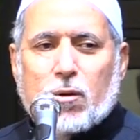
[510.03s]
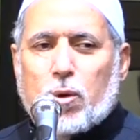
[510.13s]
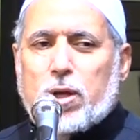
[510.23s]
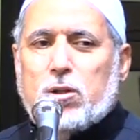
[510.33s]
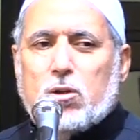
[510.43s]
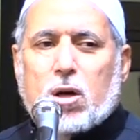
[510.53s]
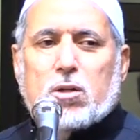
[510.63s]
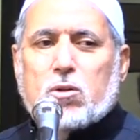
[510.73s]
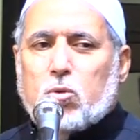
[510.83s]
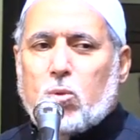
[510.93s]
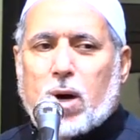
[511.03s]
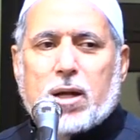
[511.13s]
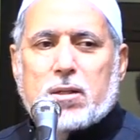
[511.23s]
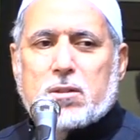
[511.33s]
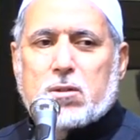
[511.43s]
We don't
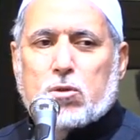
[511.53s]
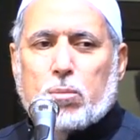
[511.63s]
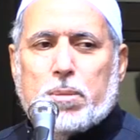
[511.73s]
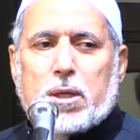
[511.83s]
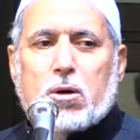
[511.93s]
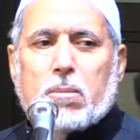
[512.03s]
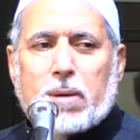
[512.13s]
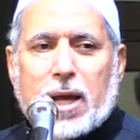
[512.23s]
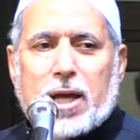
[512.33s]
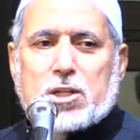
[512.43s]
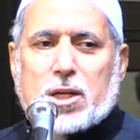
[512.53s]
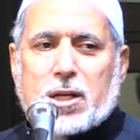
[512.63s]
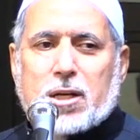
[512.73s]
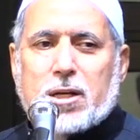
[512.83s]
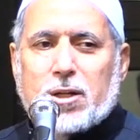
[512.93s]
want to be
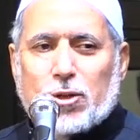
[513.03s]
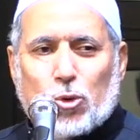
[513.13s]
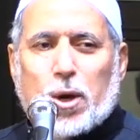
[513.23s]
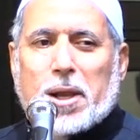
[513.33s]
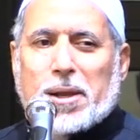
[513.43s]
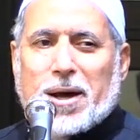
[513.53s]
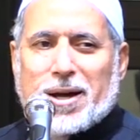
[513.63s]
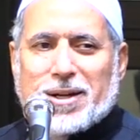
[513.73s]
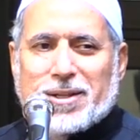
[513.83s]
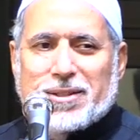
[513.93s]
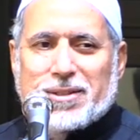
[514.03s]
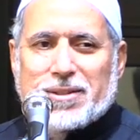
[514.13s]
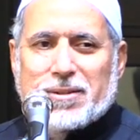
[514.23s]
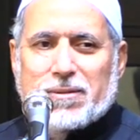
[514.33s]
obliging to Allah.